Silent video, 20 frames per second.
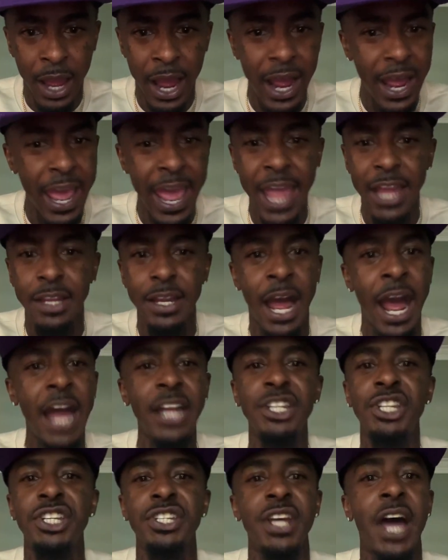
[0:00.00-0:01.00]
I
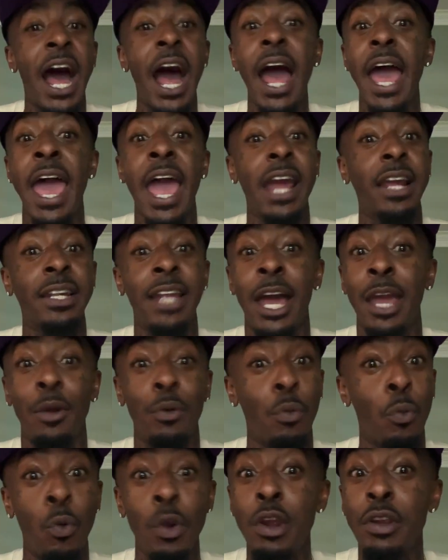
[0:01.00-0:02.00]
act
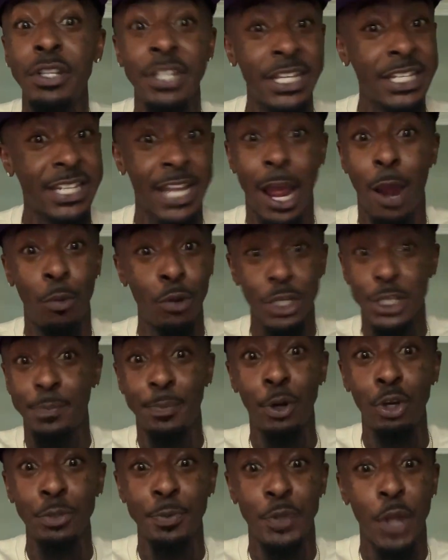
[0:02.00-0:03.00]
like this is how we're
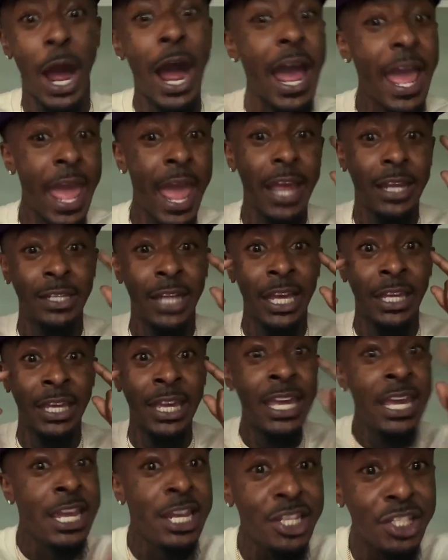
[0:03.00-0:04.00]
supposed to do. I act like
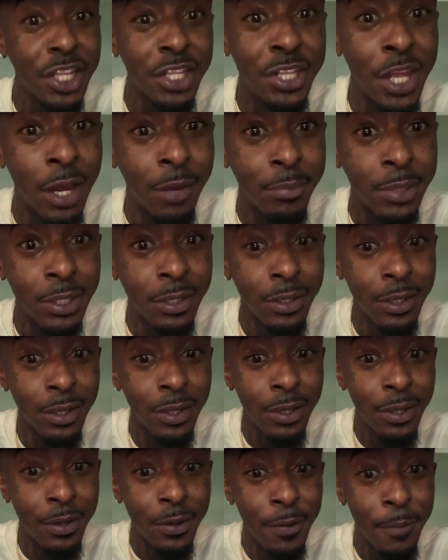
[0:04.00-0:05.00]
he's the dummy.
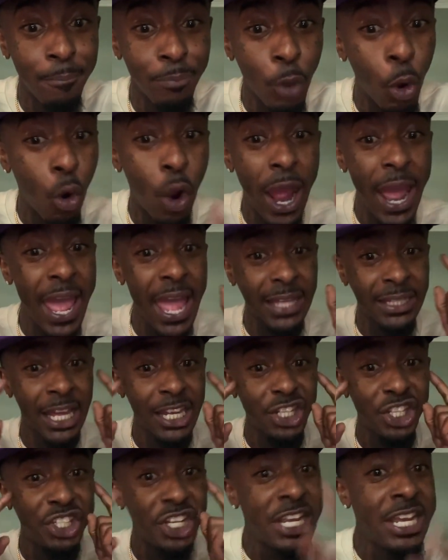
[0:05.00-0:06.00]
Or I act
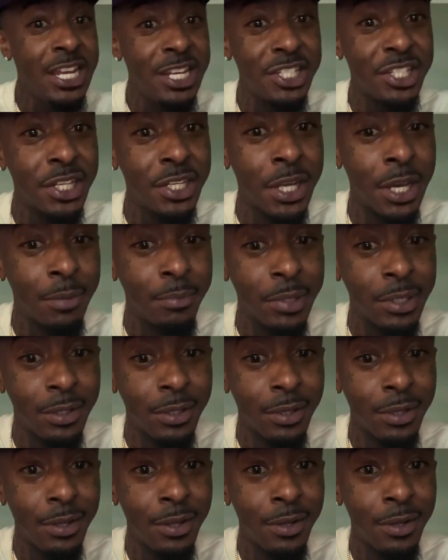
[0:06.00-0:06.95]
like she's the dummy.